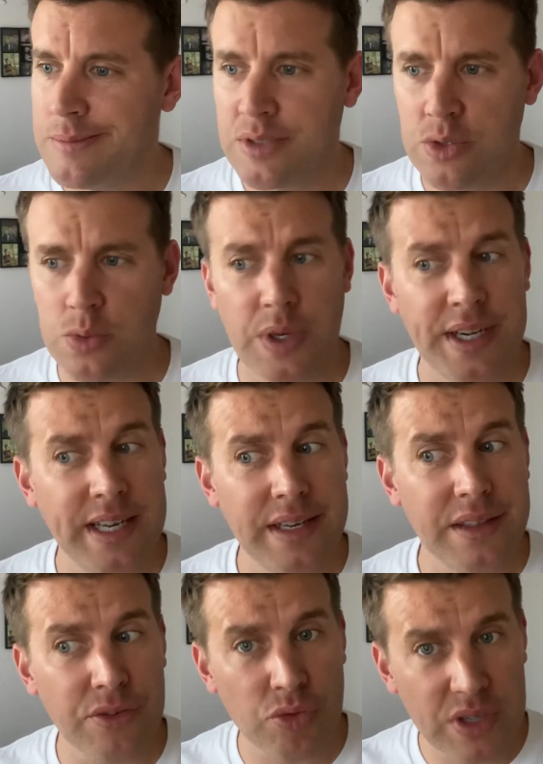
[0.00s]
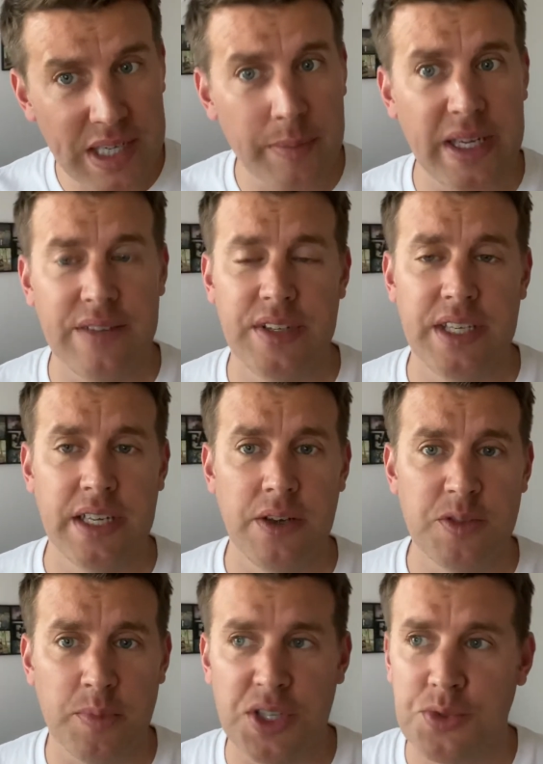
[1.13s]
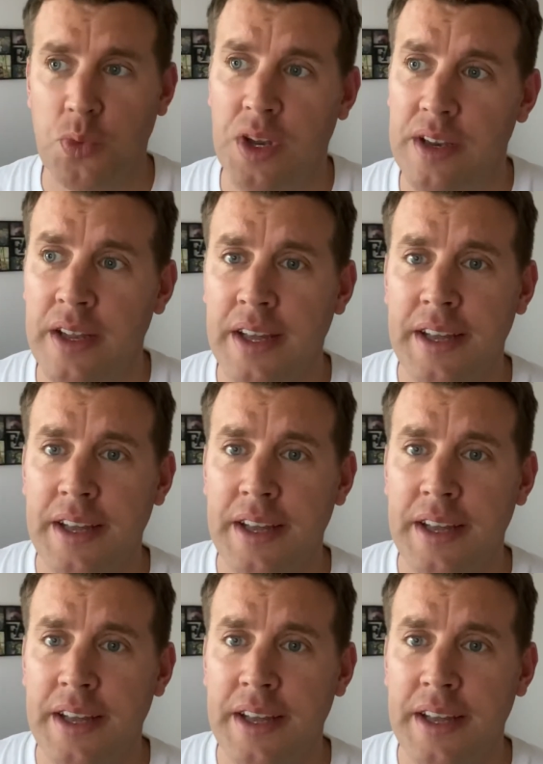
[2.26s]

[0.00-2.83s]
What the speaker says: 23 beer videos plus one